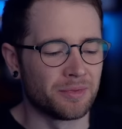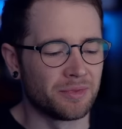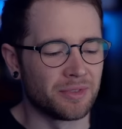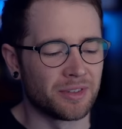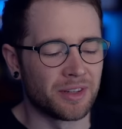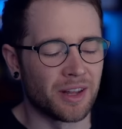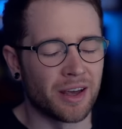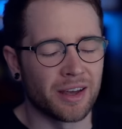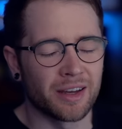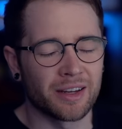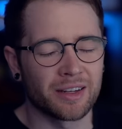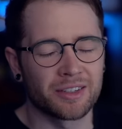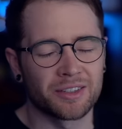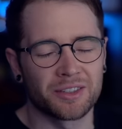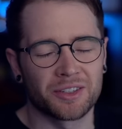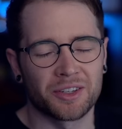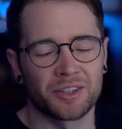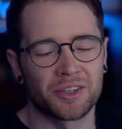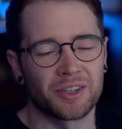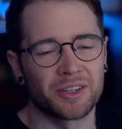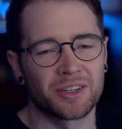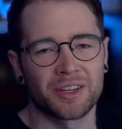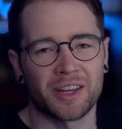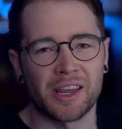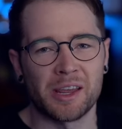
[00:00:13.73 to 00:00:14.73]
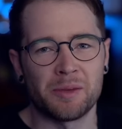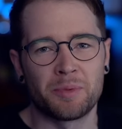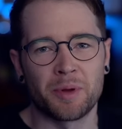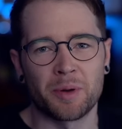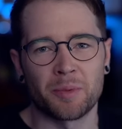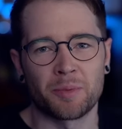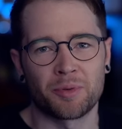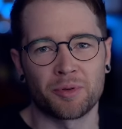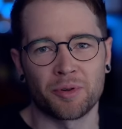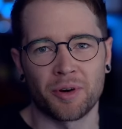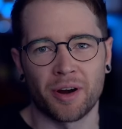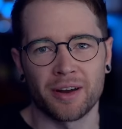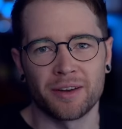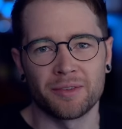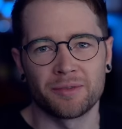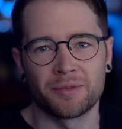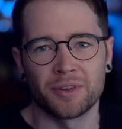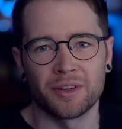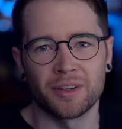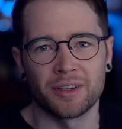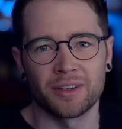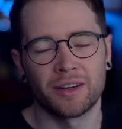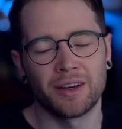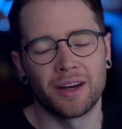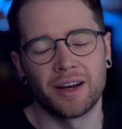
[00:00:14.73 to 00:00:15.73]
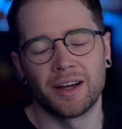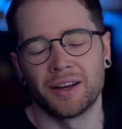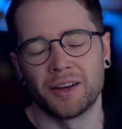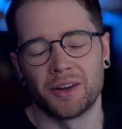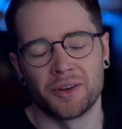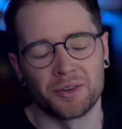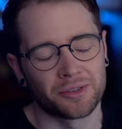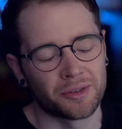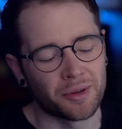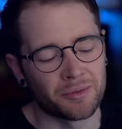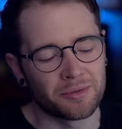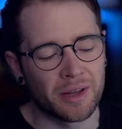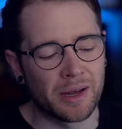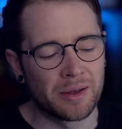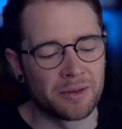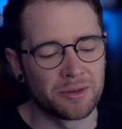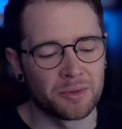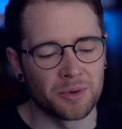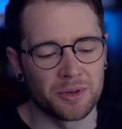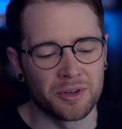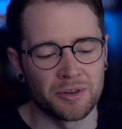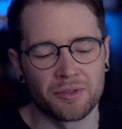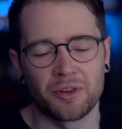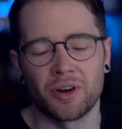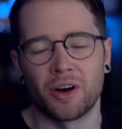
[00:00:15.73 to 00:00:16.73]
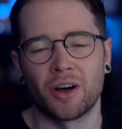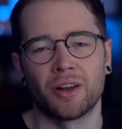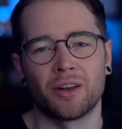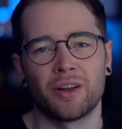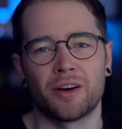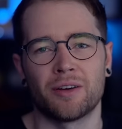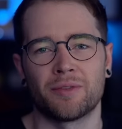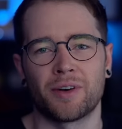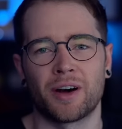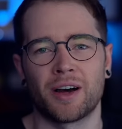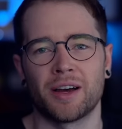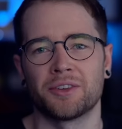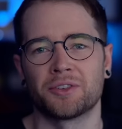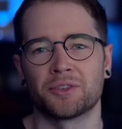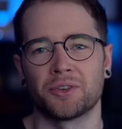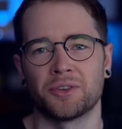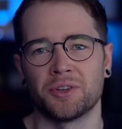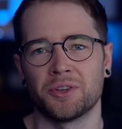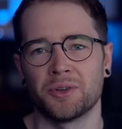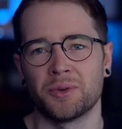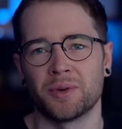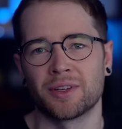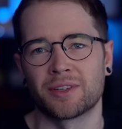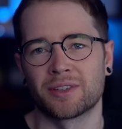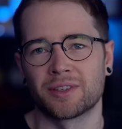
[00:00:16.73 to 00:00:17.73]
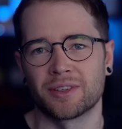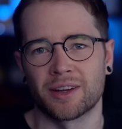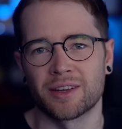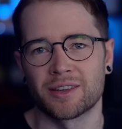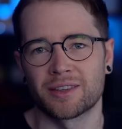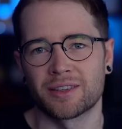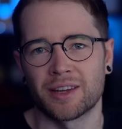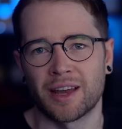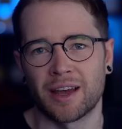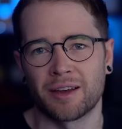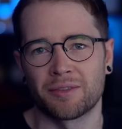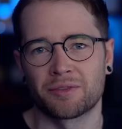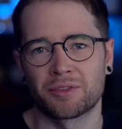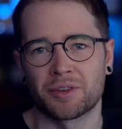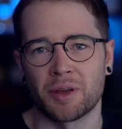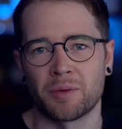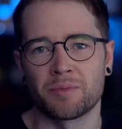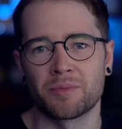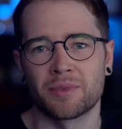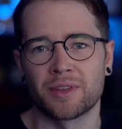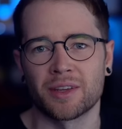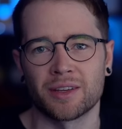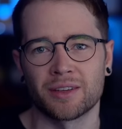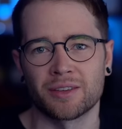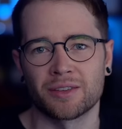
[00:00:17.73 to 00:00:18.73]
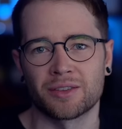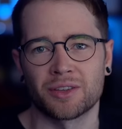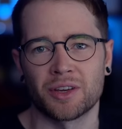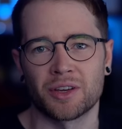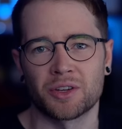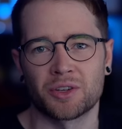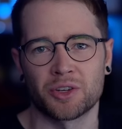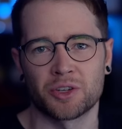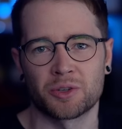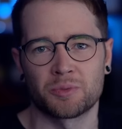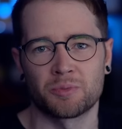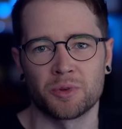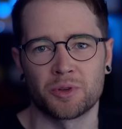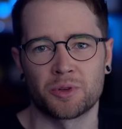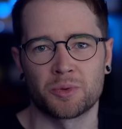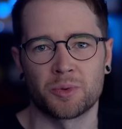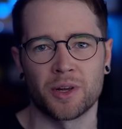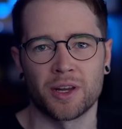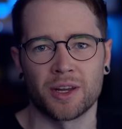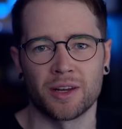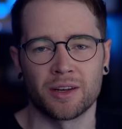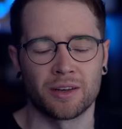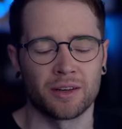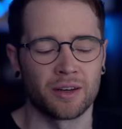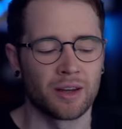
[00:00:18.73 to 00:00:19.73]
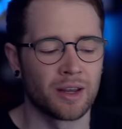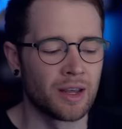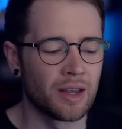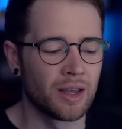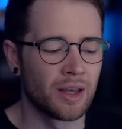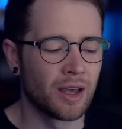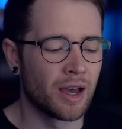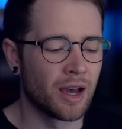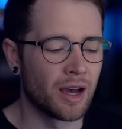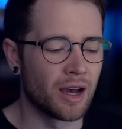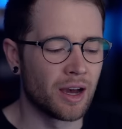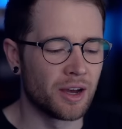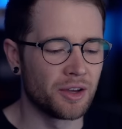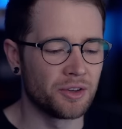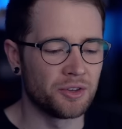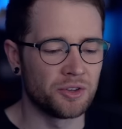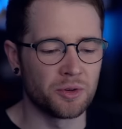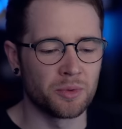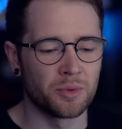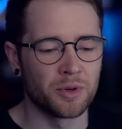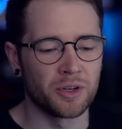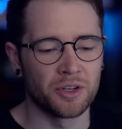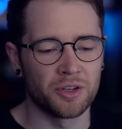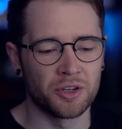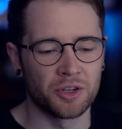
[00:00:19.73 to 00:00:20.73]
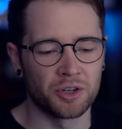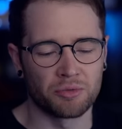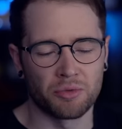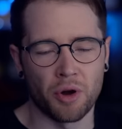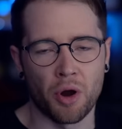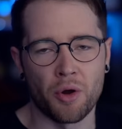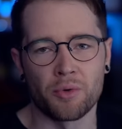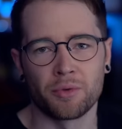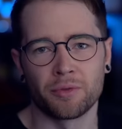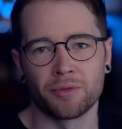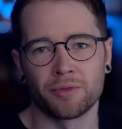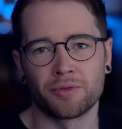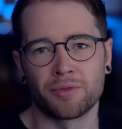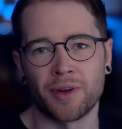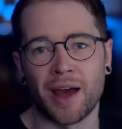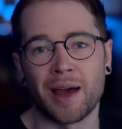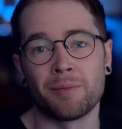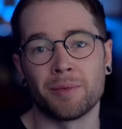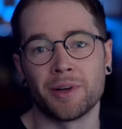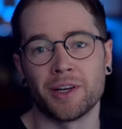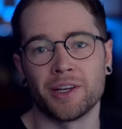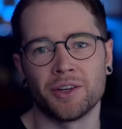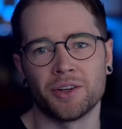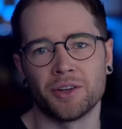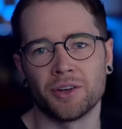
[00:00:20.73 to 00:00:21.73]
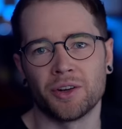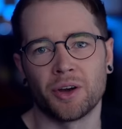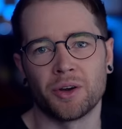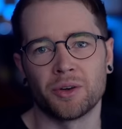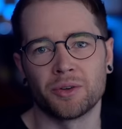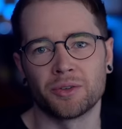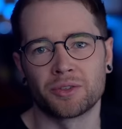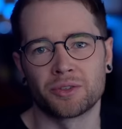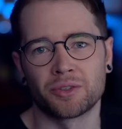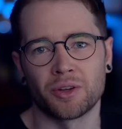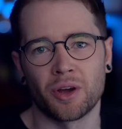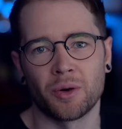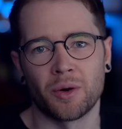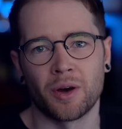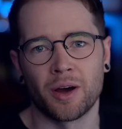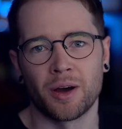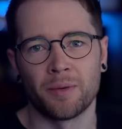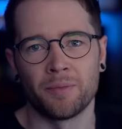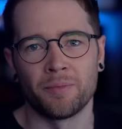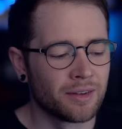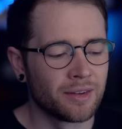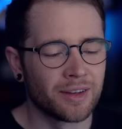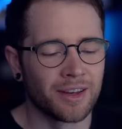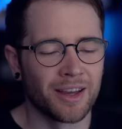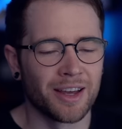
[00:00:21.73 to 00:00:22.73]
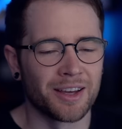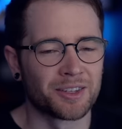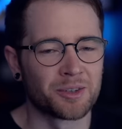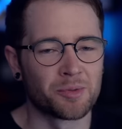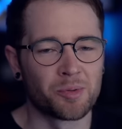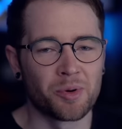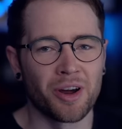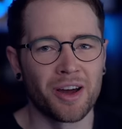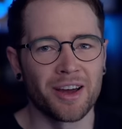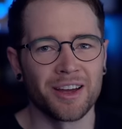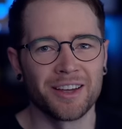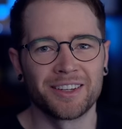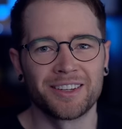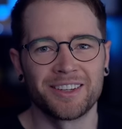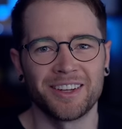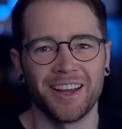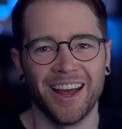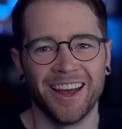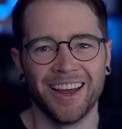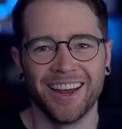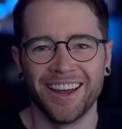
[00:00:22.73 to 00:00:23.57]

likes to just keep it private. I don't know. Sometimes when you've got a lot of eyes on you, it's nice to have some things that are just between uh, you and your own family, you know? So, um, yeah, surprise.